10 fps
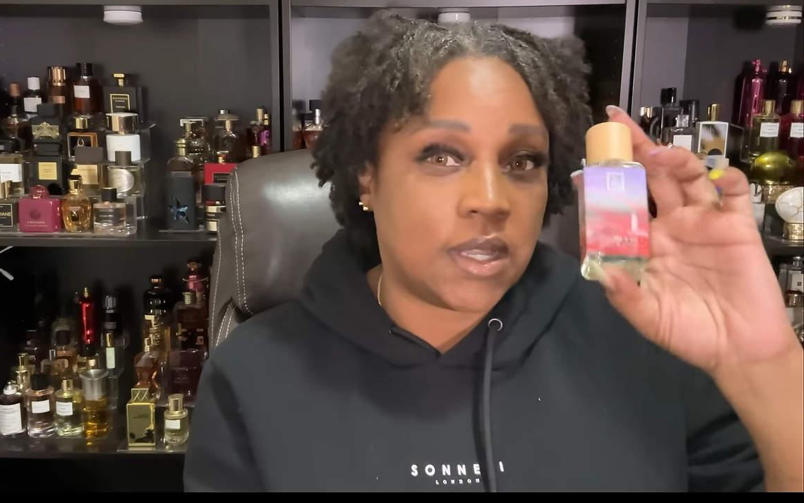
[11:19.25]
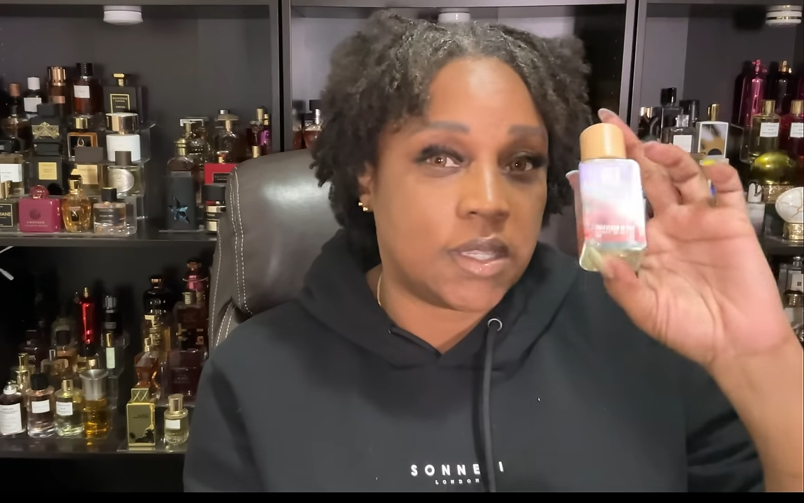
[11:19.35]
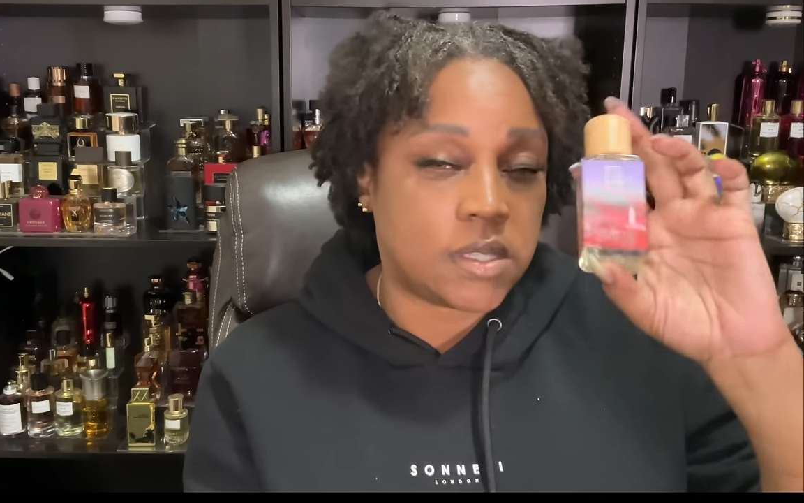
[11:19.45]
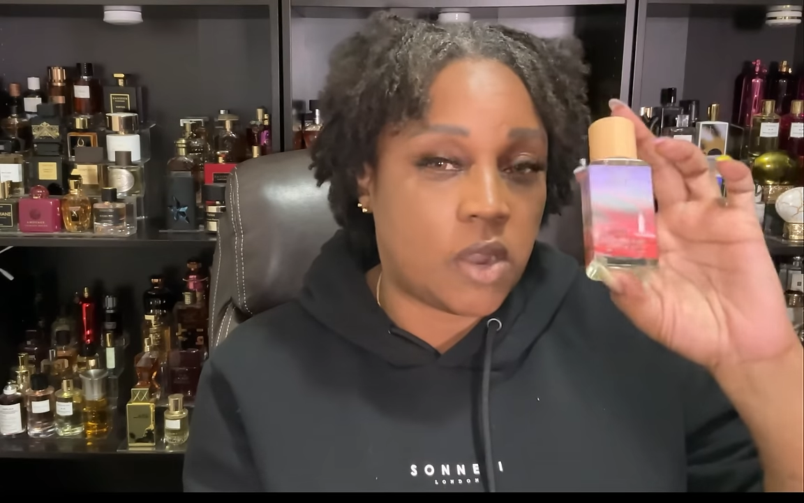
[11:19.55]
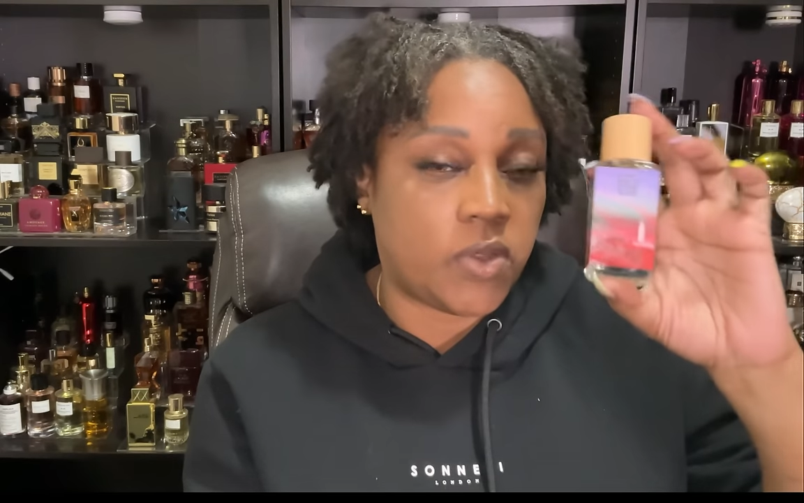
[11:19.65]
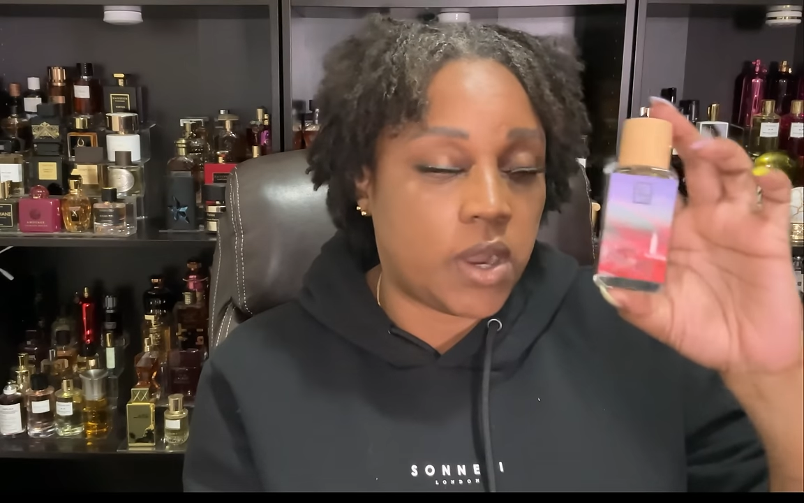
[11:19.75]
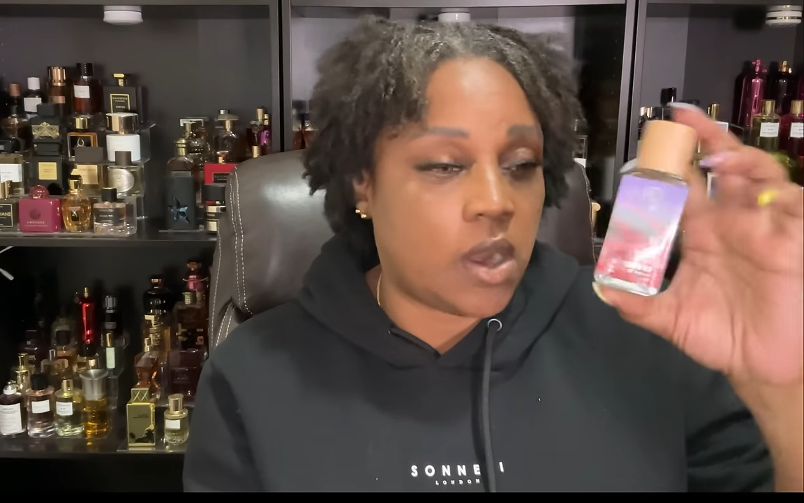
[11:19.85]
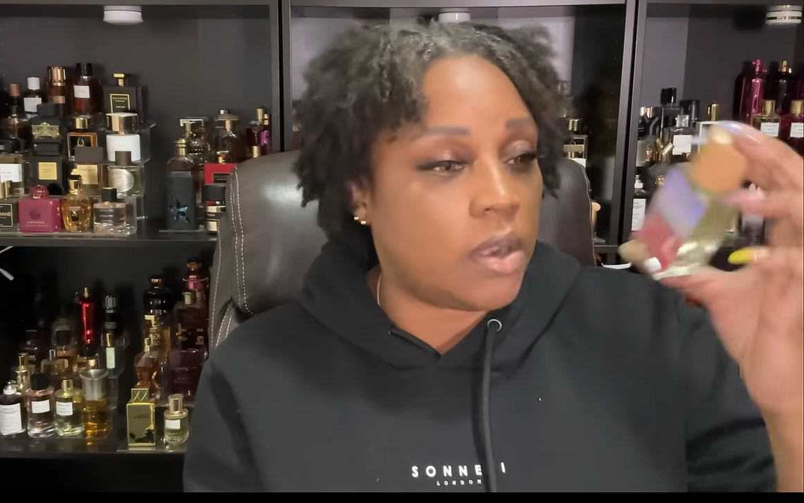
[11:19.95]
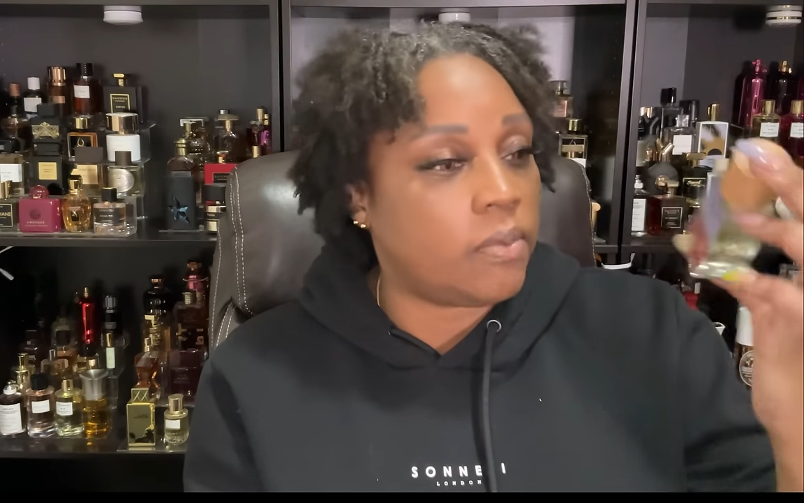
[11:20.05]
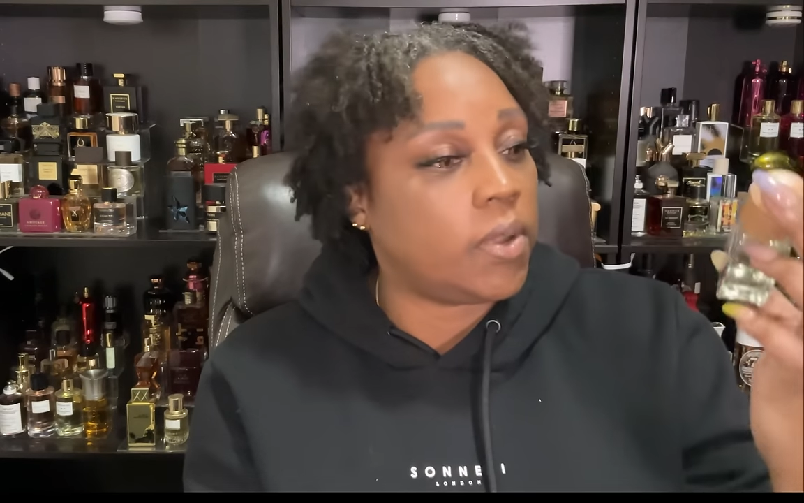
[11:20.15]
it's
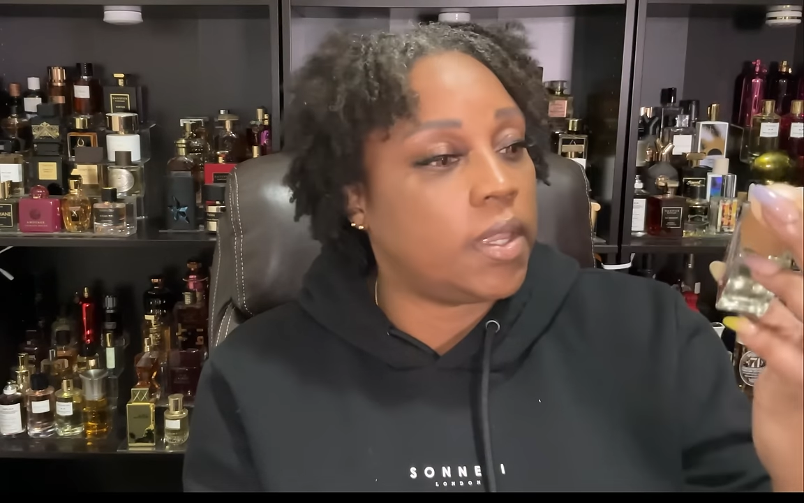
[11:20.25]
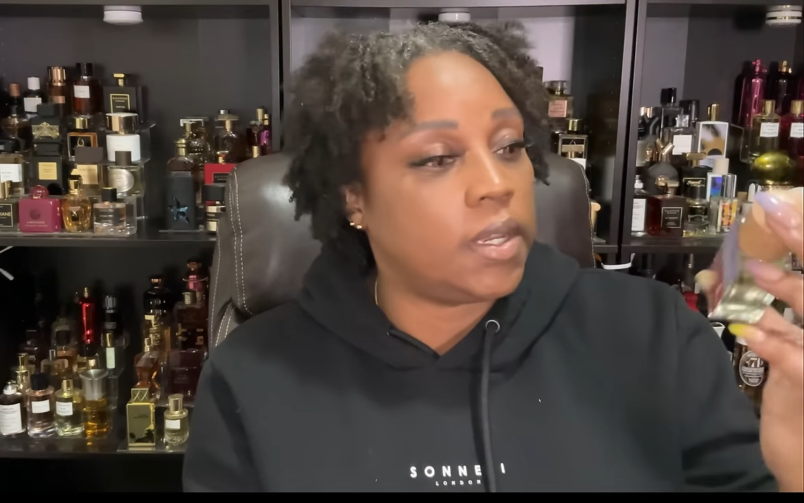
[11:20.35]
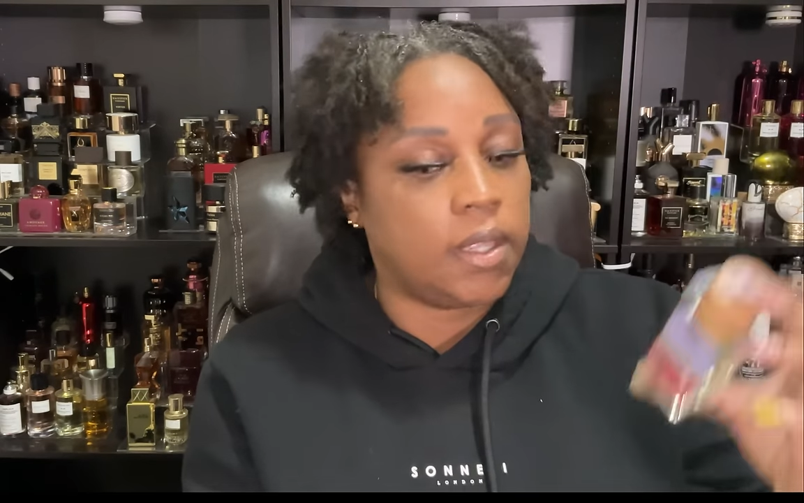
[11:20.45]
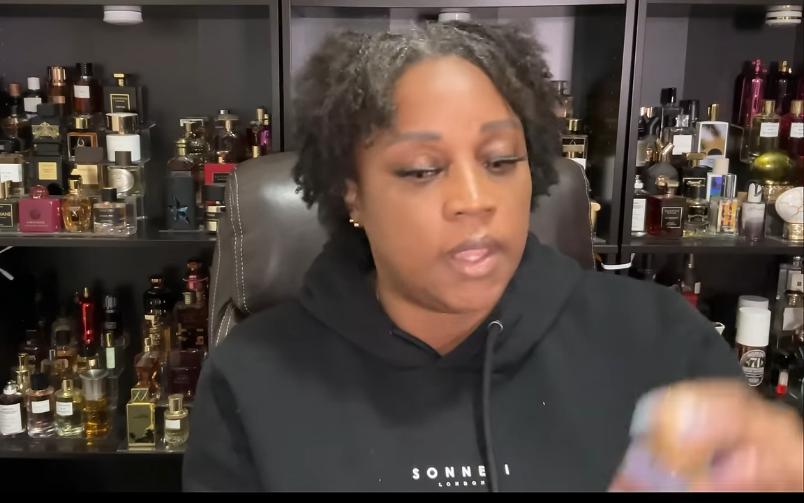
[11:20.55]
Trafalgar in Red.